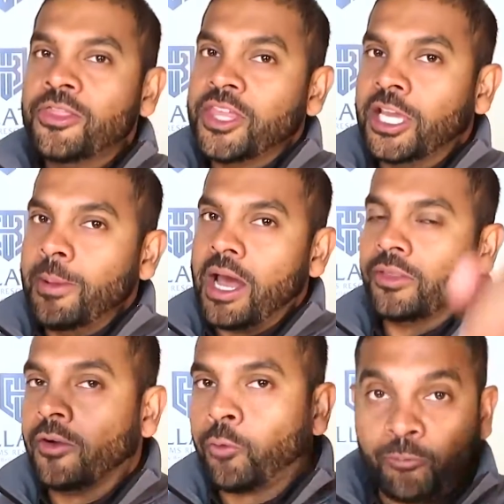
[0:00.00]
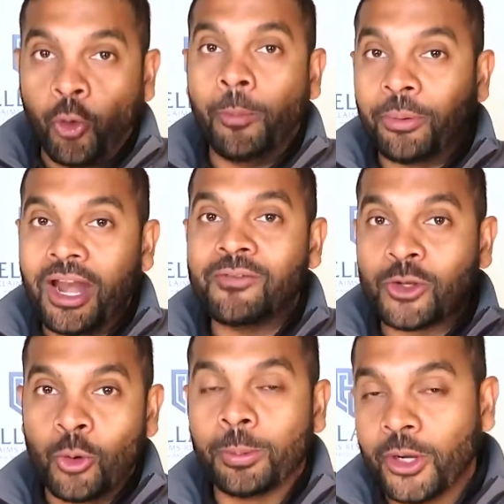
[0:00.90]
Think about it. They're
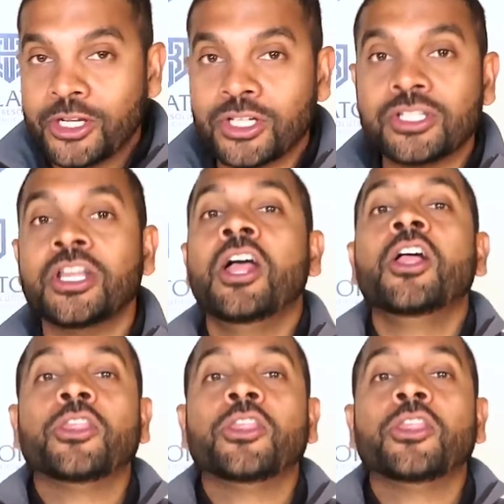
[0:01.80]
for-profit corporations.